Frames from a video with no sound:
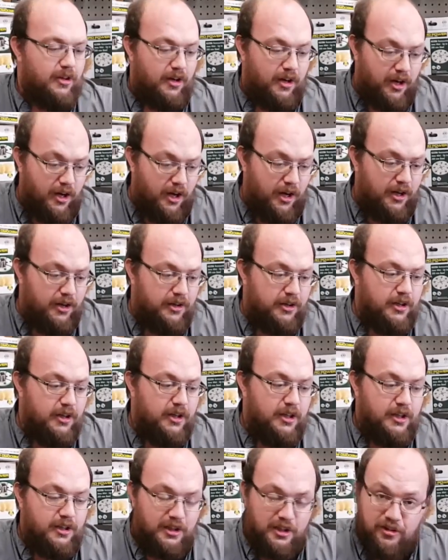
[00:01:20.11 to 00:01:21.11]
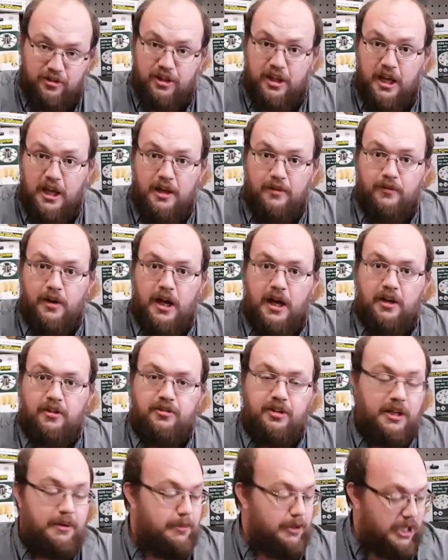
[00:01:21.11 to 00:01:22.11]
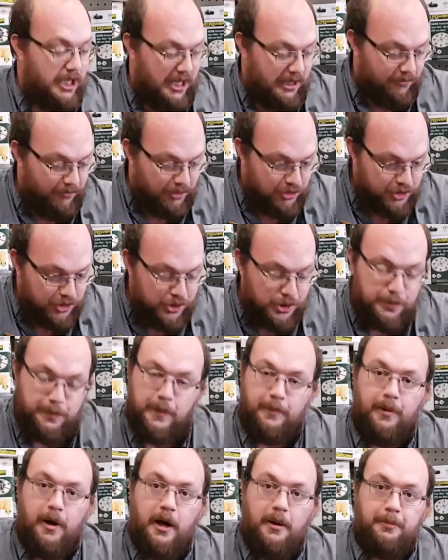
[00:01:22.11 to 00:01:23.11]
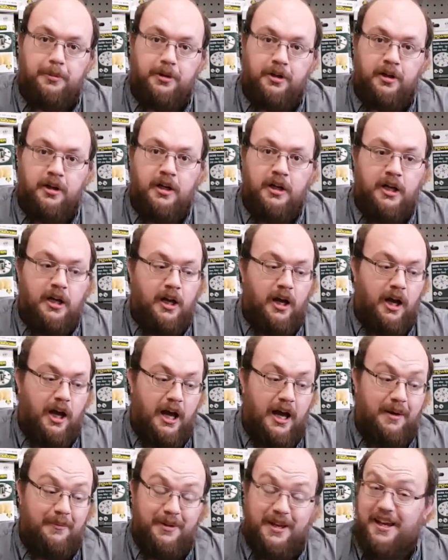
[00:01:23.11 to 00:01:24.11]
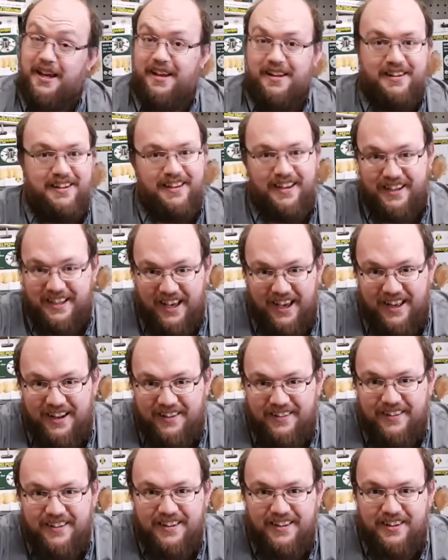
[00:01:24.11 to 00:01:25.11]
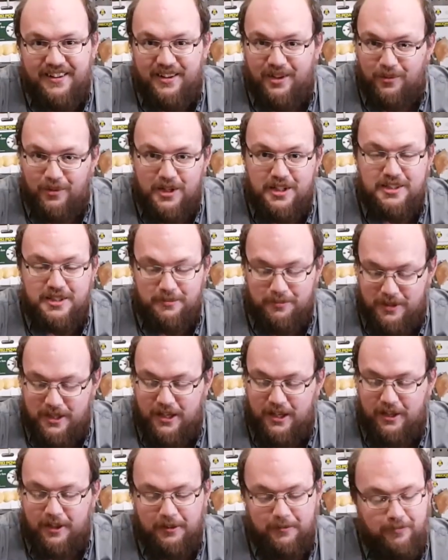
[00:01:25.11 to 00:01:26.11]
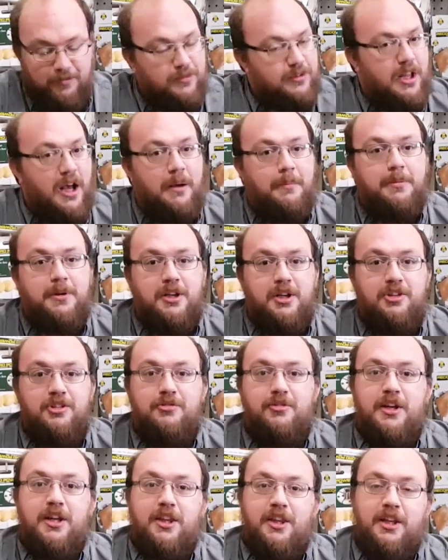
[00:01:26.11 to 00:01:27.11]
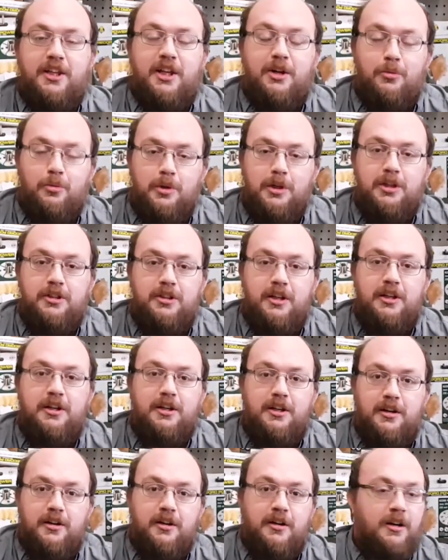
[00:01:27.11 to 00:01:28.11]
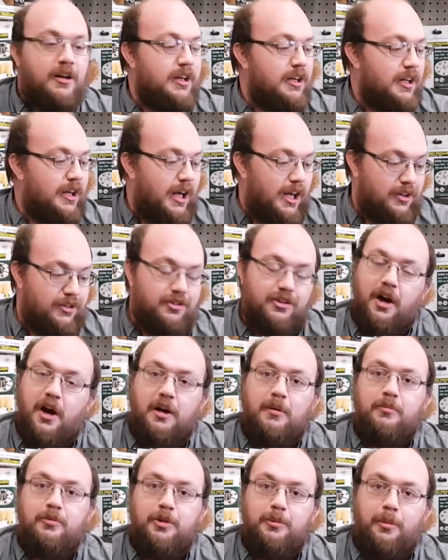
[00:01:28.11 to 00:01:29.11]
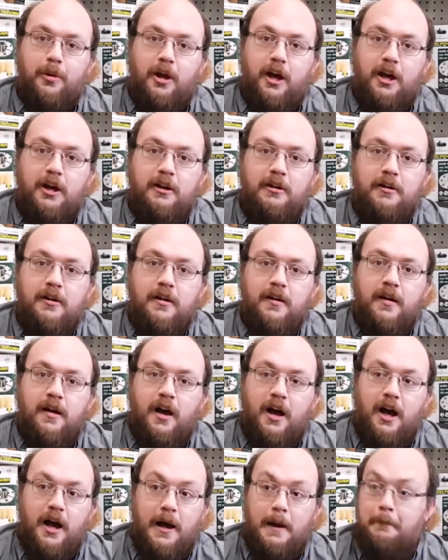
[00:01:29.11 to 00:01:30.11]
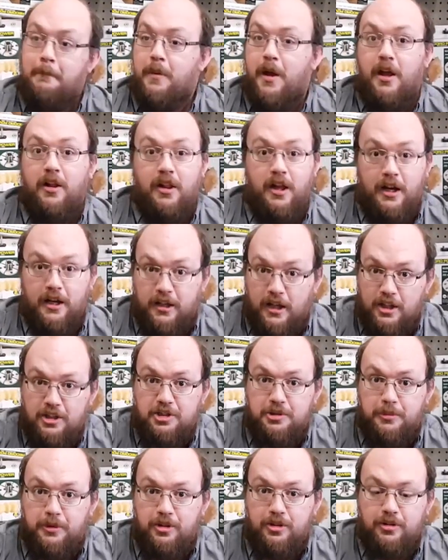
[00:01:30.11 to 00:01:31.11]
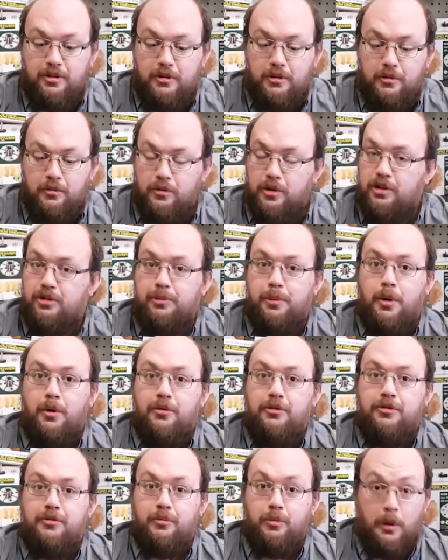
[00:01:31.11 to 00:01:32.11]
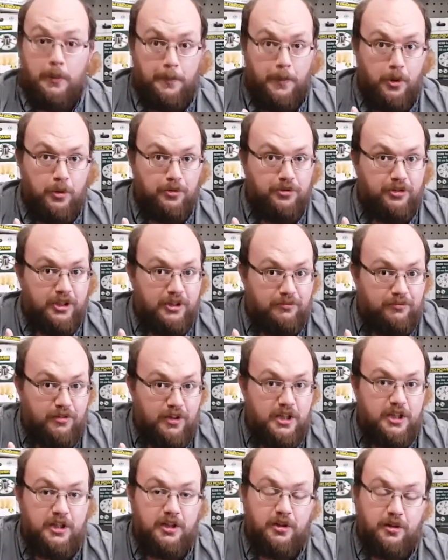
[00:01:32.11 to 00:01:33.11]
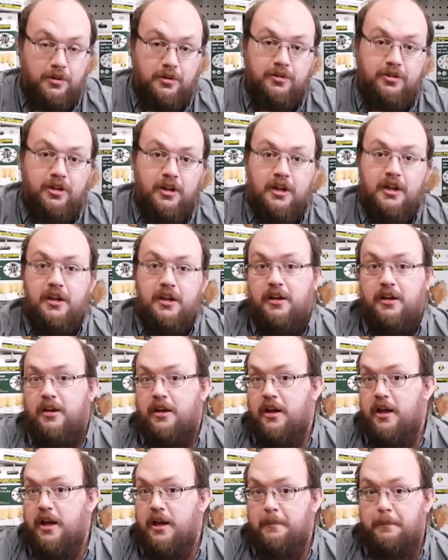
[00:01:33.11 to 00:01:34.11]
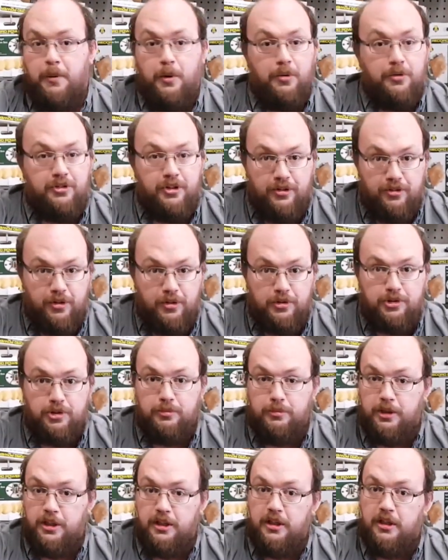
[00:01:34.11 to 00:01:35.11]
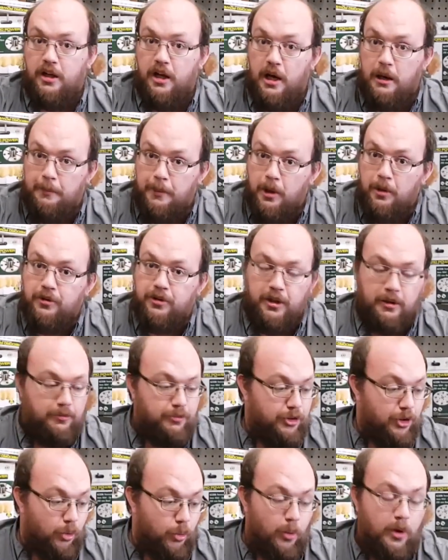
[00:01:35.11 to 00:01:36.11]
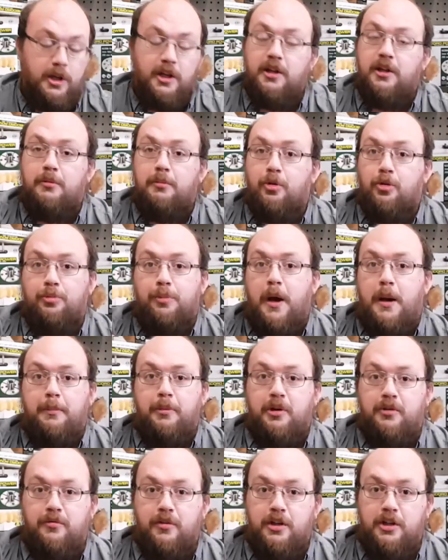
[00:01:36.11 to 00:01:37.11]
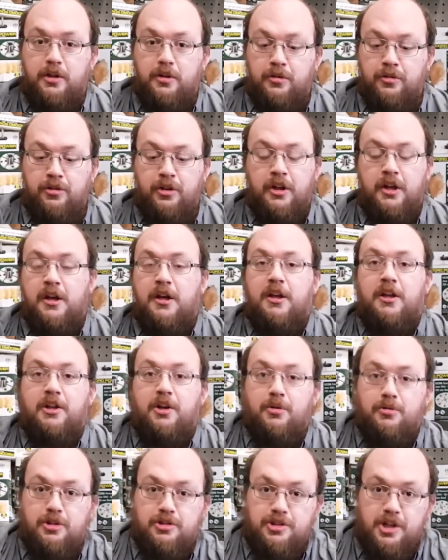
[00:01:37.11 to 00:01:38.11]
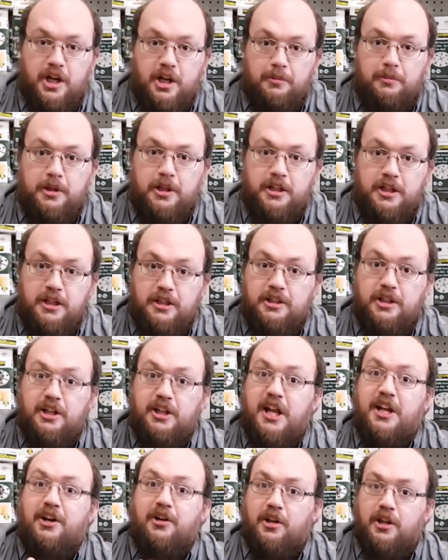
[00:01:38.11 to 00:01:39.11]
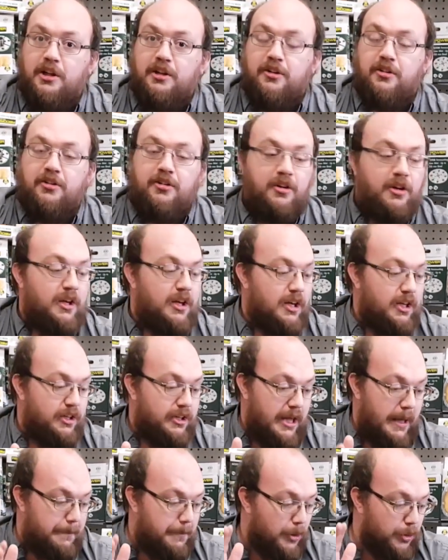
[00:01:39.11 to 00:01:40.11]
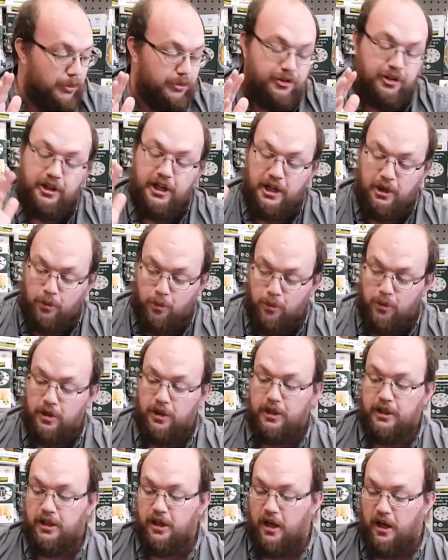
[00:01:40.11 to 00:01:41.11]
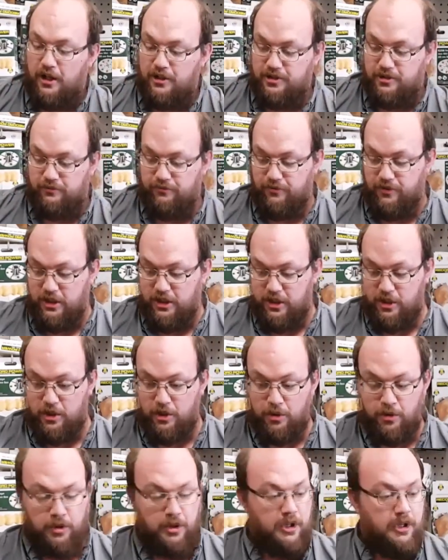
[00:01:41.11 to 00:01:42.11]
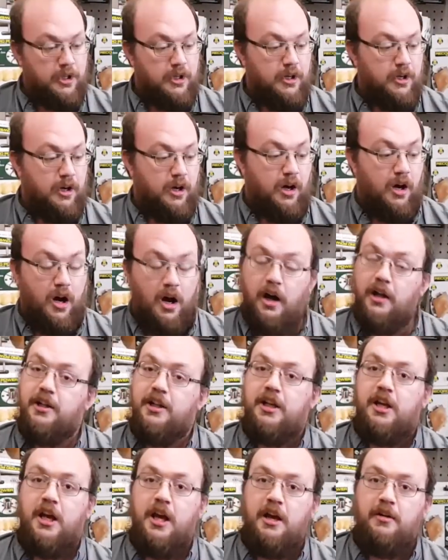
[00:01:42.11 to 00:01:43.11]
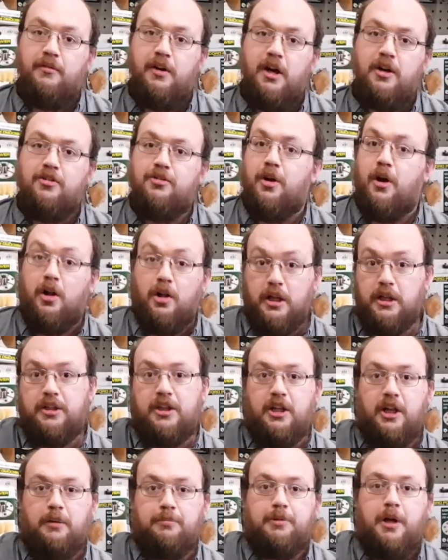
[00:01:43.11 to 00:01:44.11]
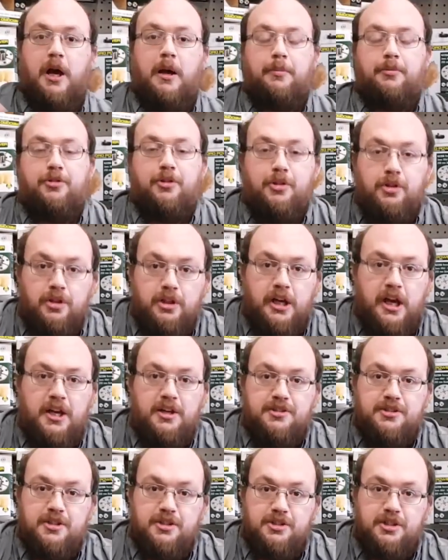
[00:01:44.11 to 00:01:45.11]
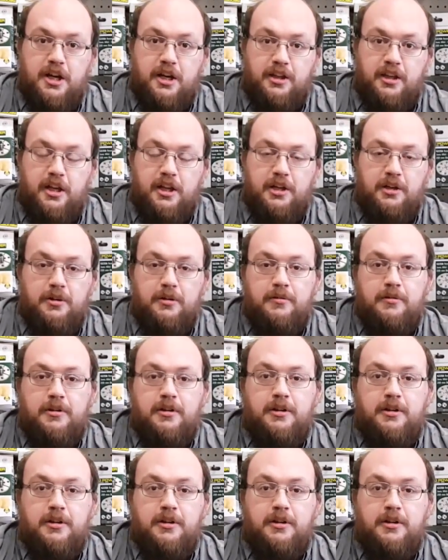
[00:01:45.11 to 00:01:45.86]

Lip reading: on these Canvacs. They became super popular. And again, the reason being, not because of anything that we did here at Stockroom Supply. A lot of customers were posting videos and posts on social media about them. So one of the most popular videos, there was a gentleman in the Netherlands that posted a really awesome video on the Canvac. So I'll link that up top so you guys can check that out.